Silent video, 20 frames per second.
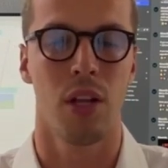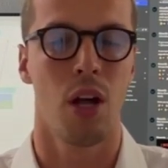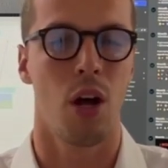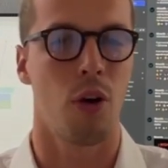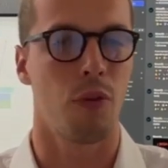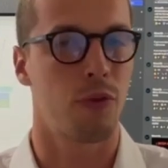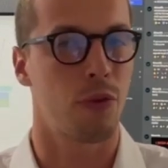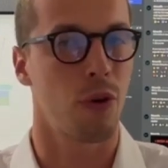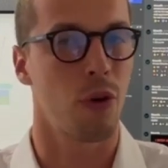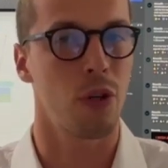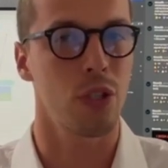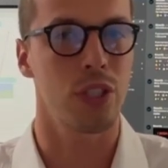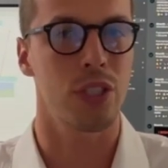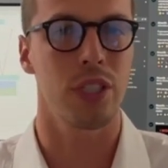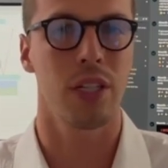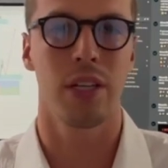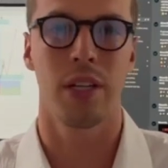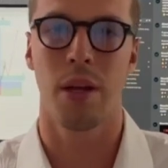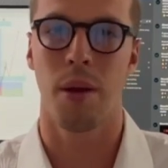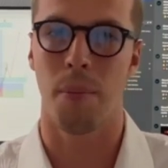Of
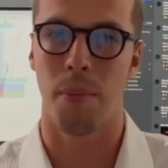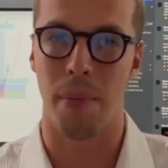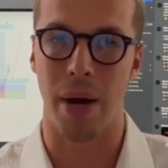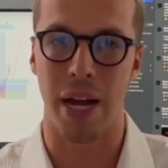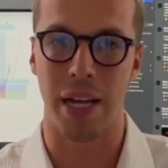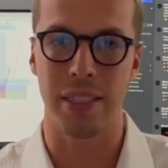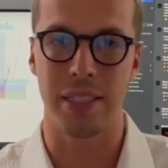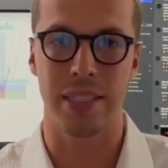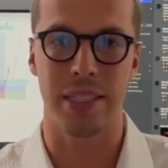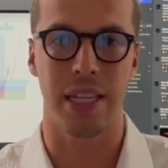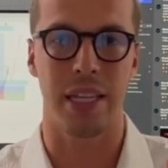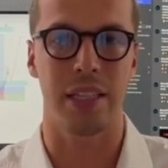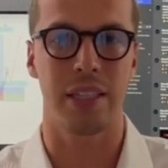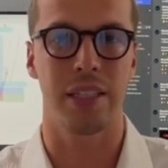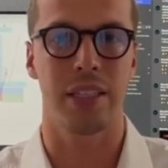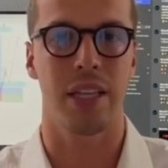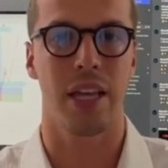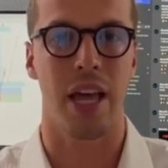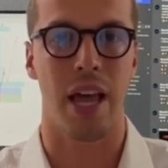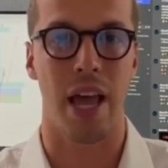course, mindset
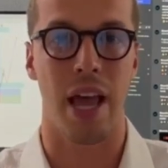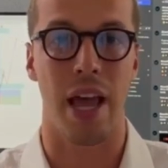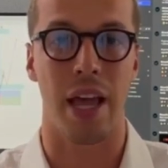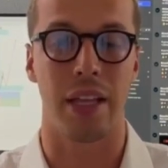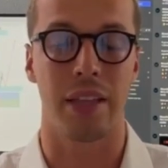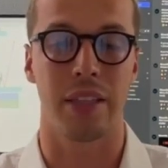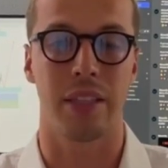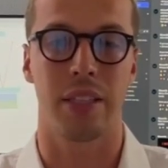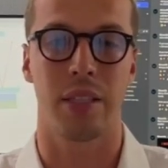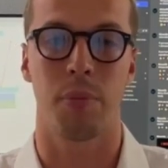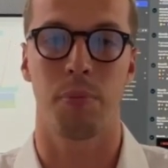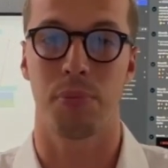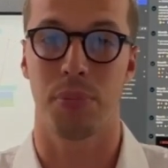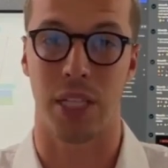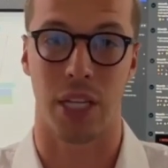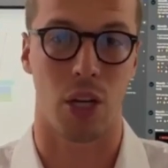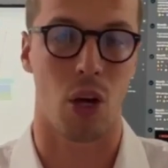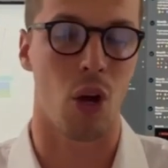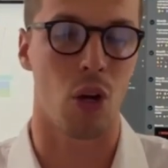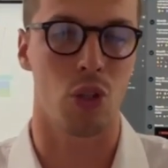and
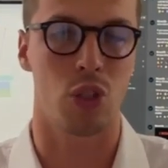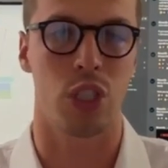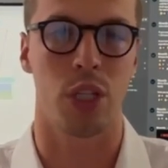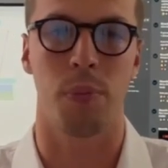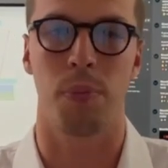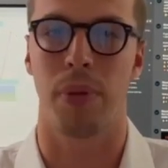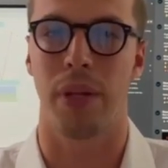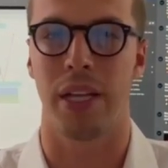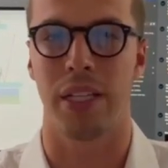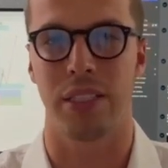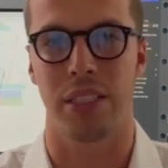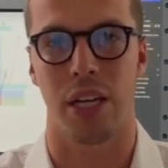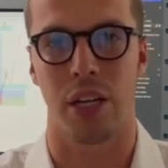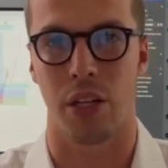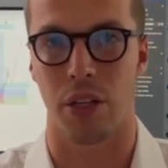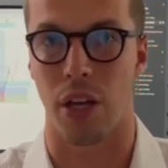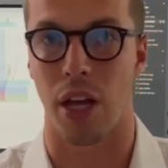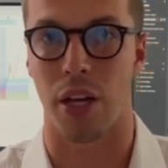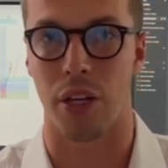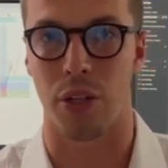psychology plays
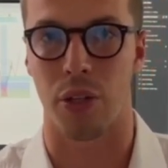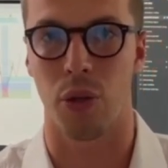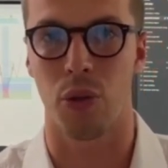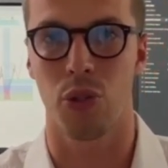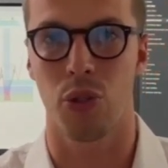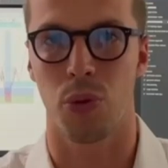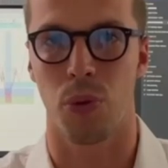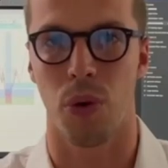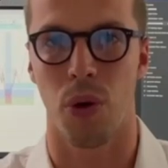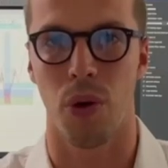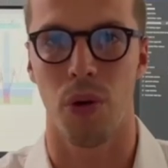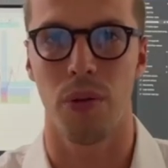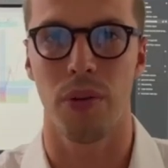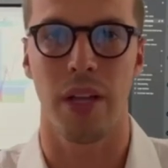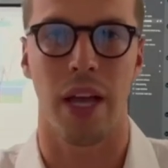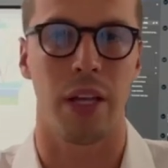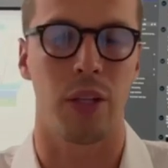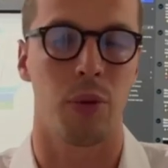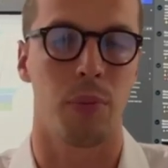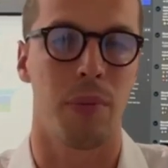a huge
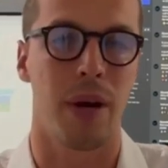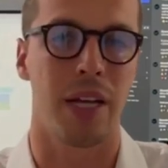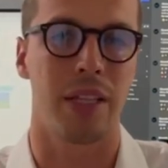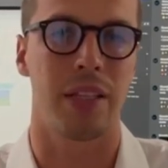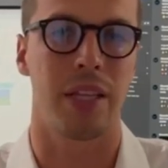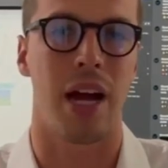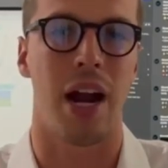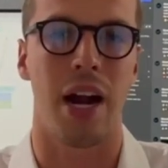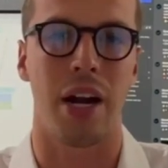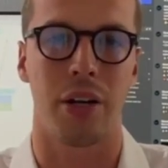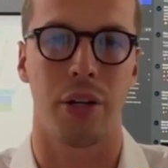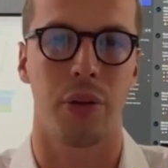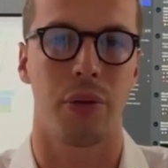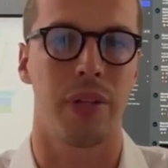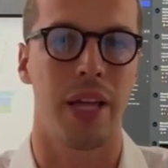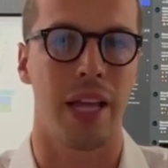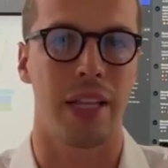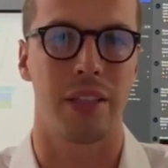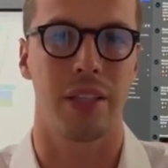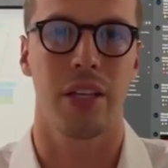role and you might argue
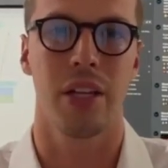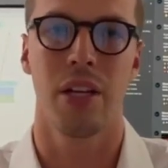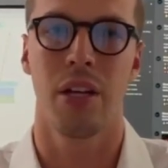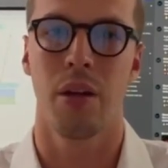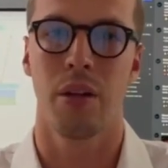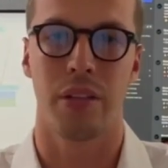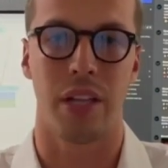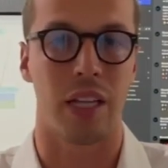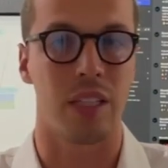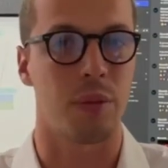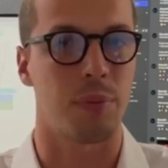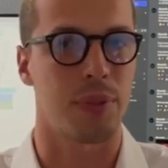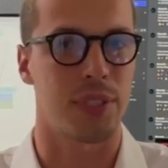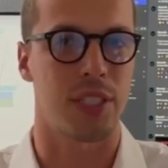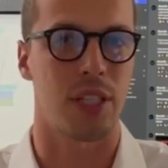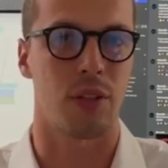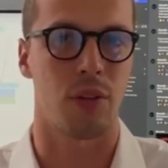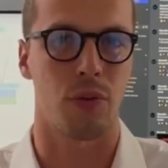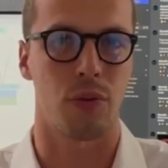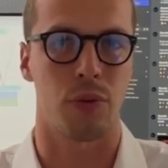that
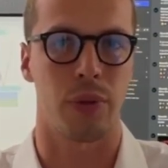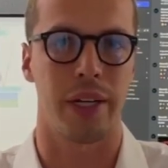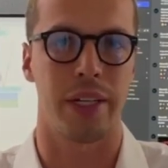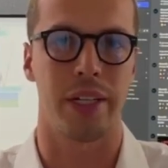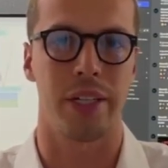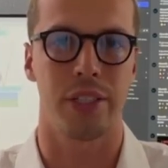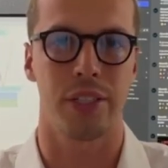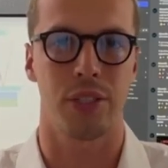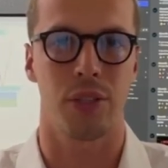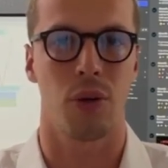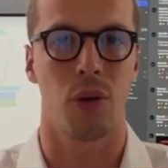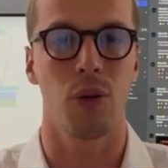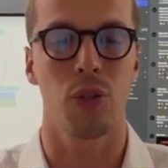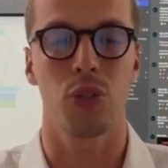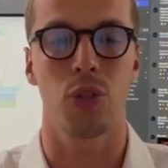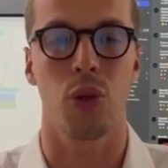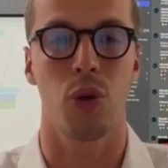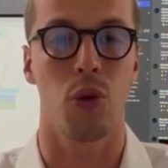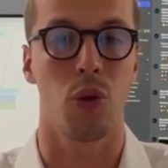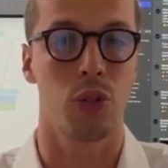90% of traders
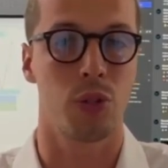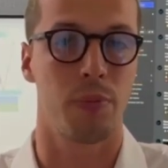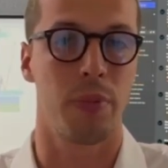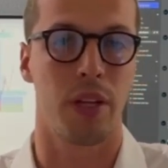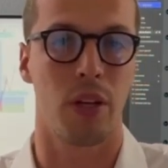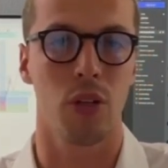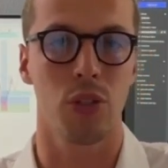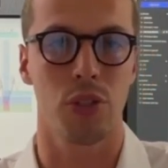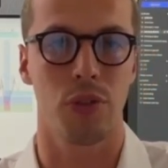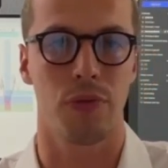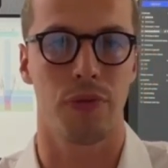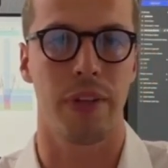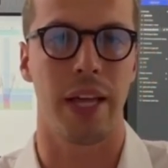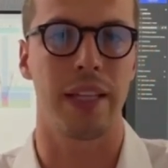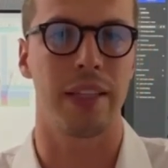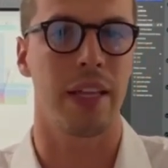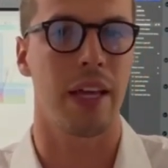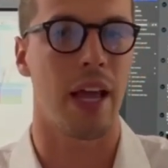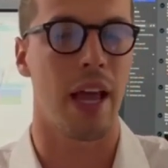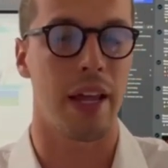also lose because of
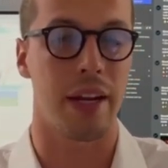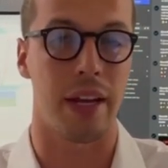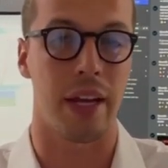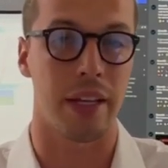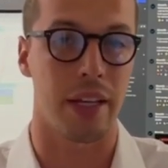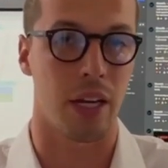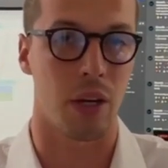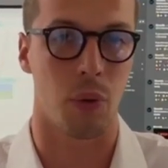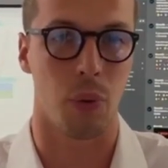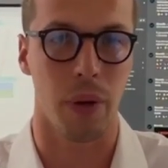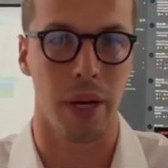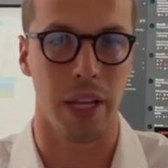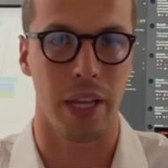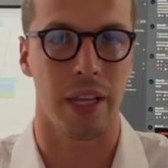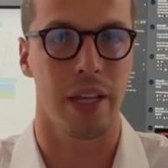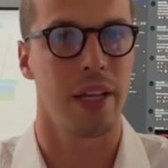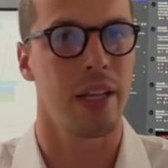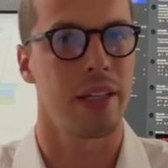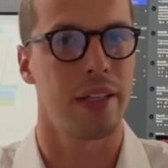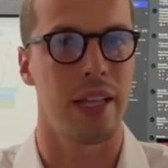that and I
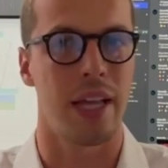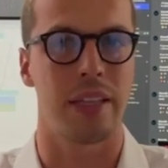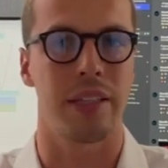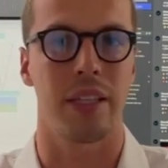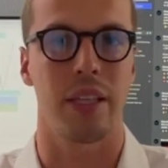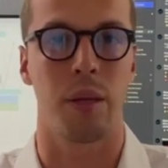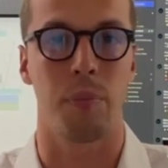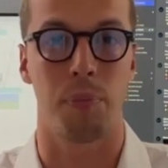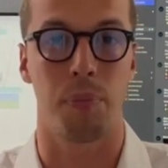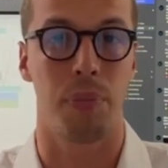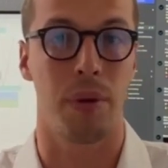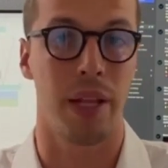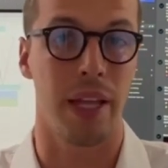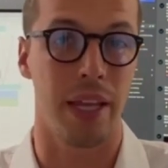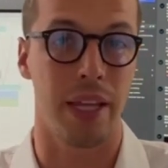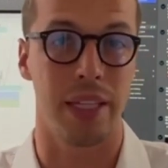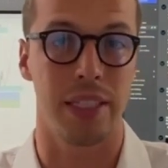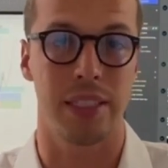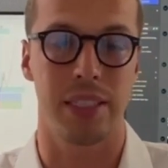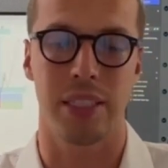agree that it
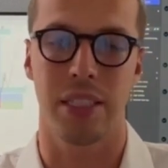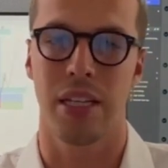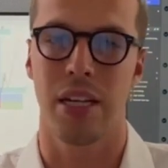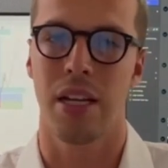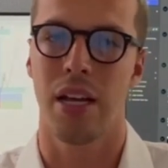plays